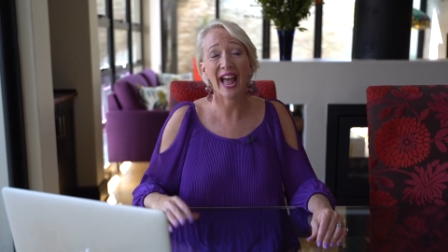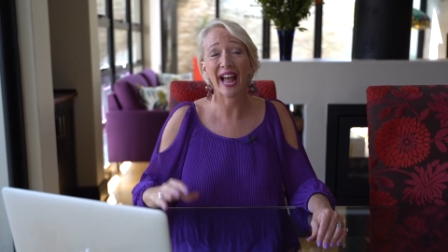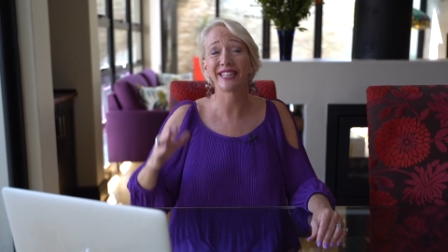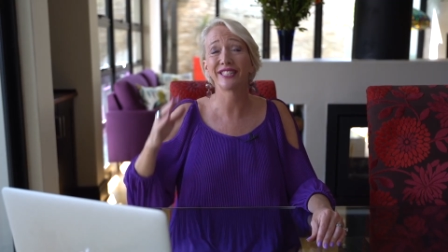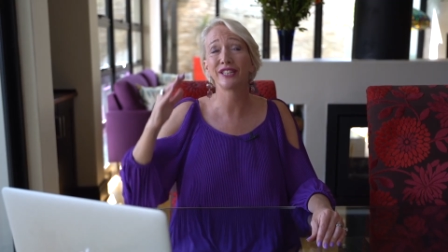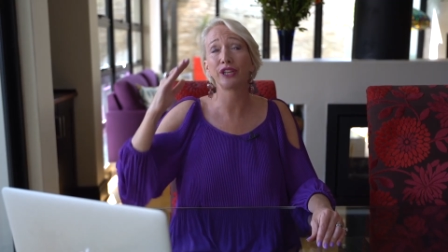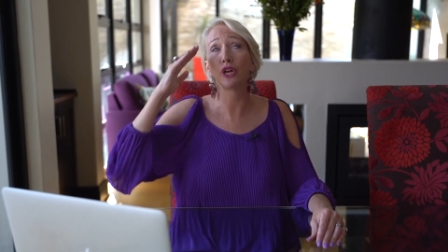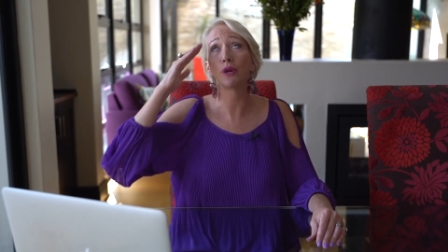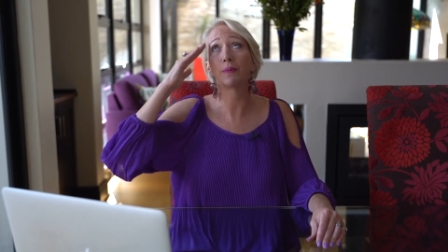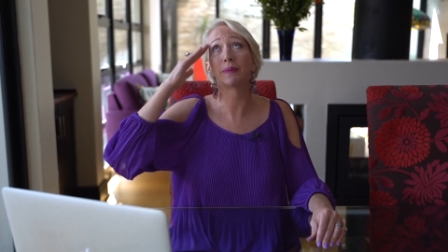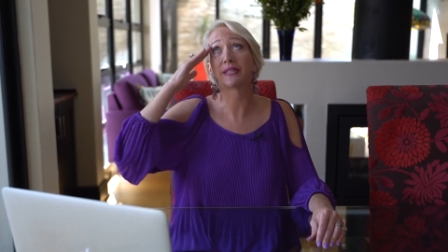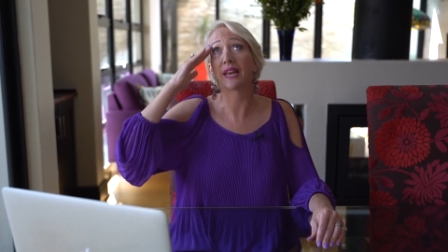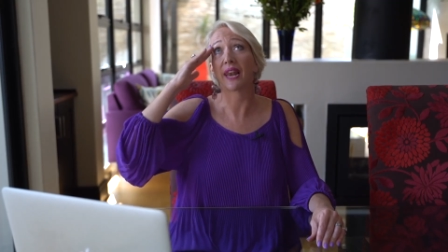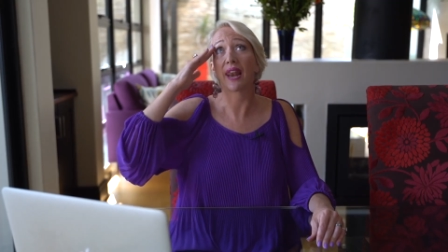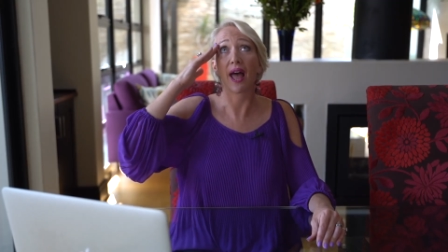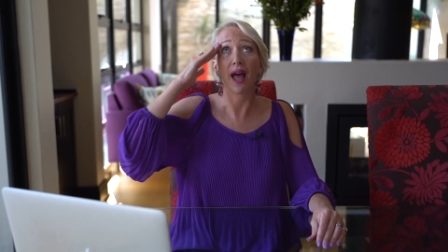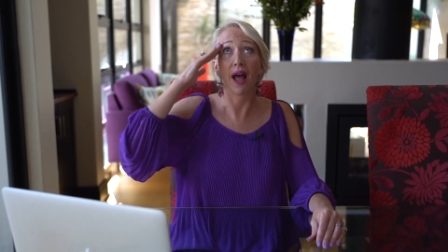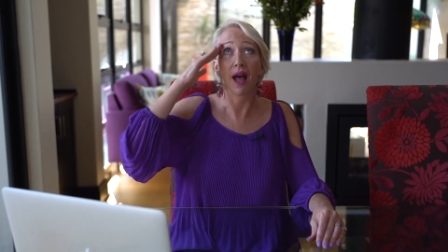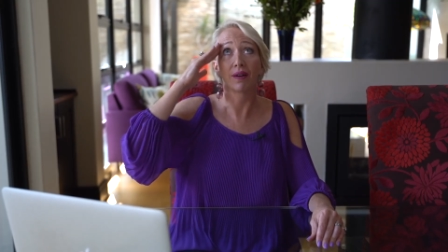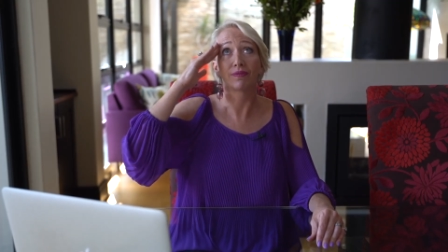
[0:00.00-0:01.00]
us humans
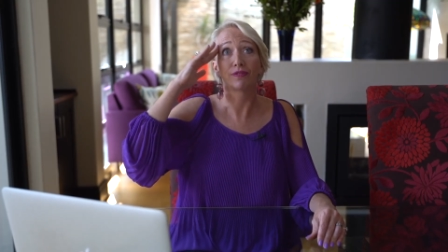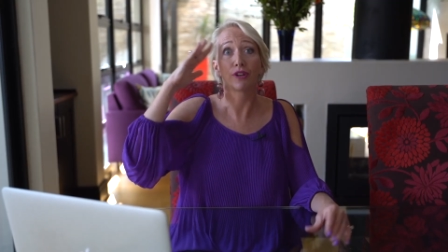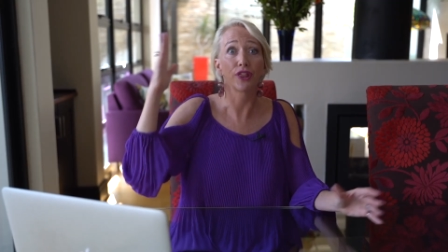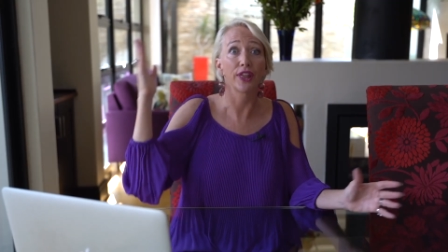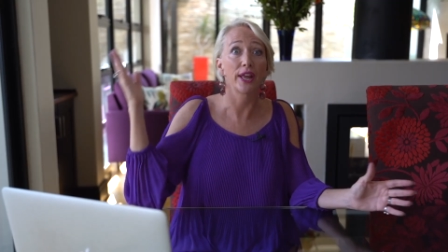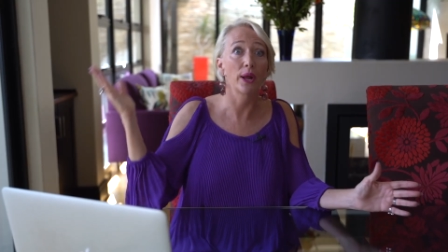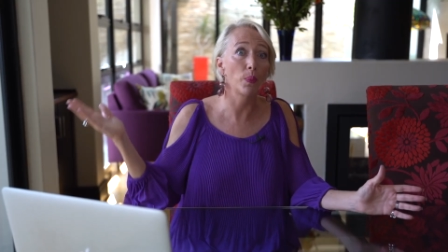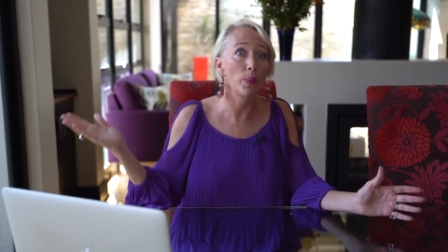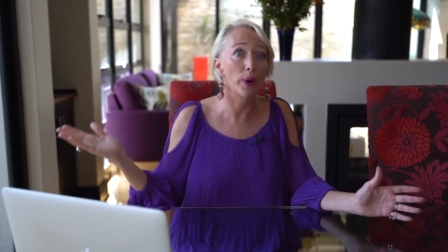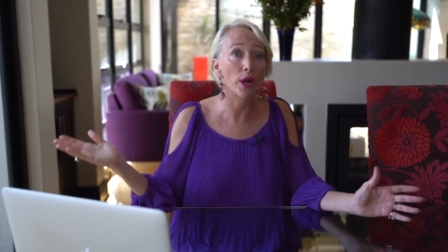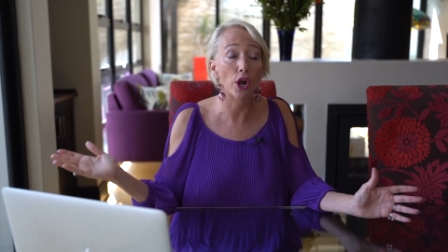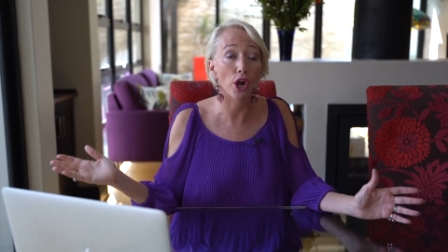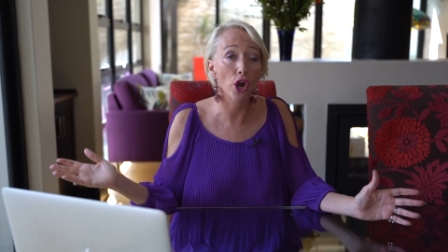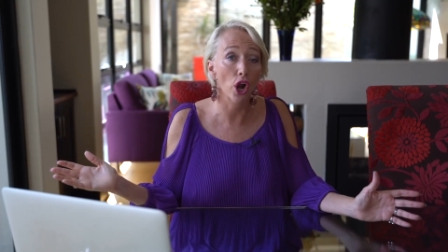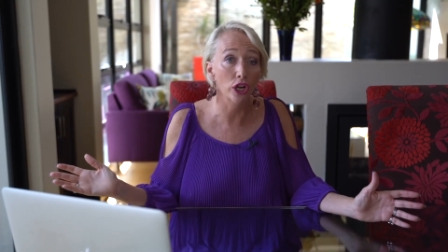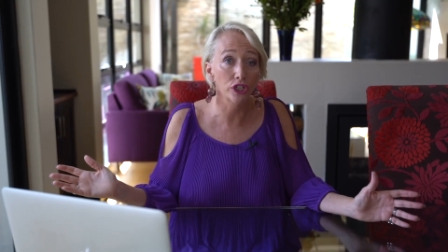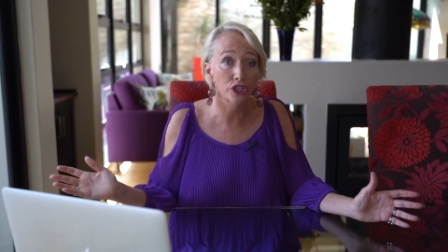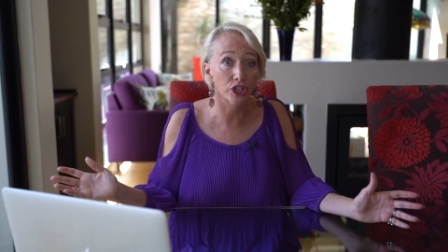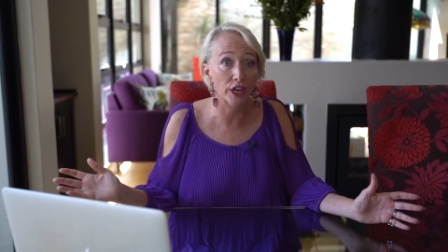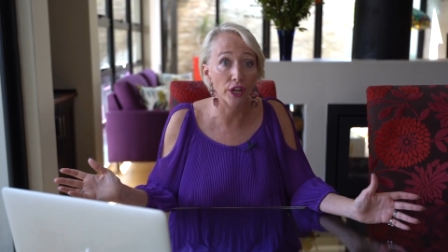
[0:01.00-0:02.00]
love to think we are
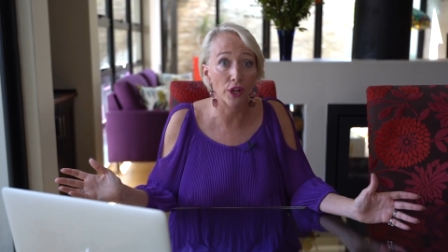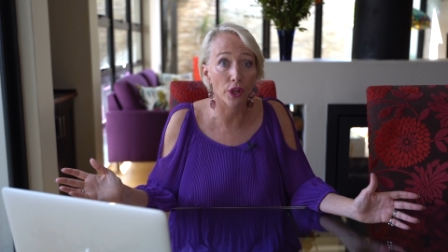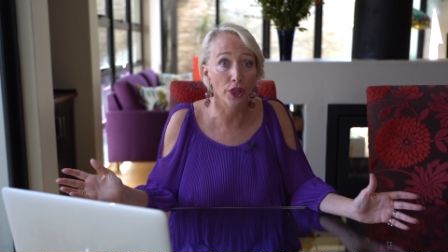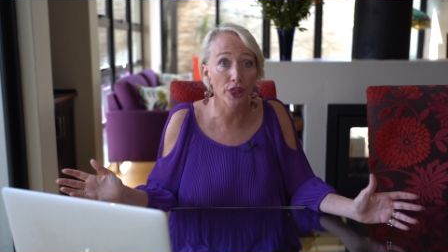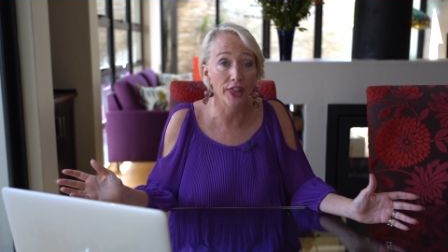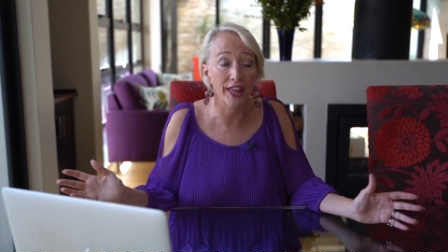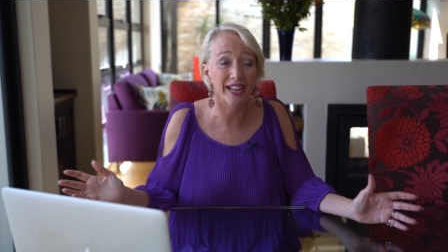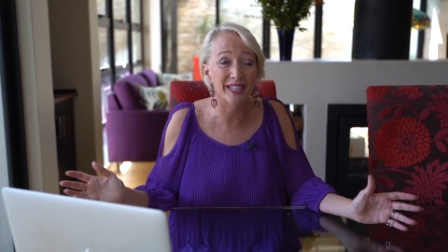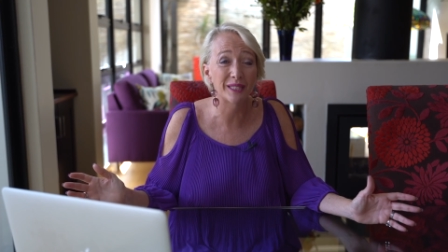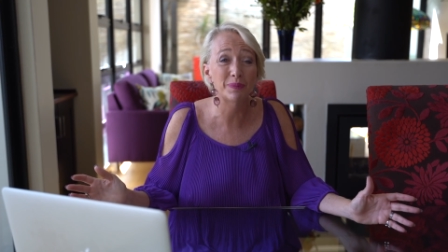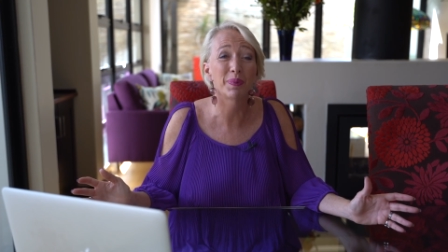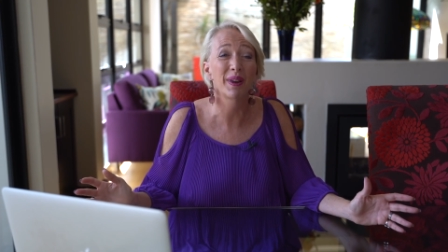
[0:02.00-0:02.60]
logical things,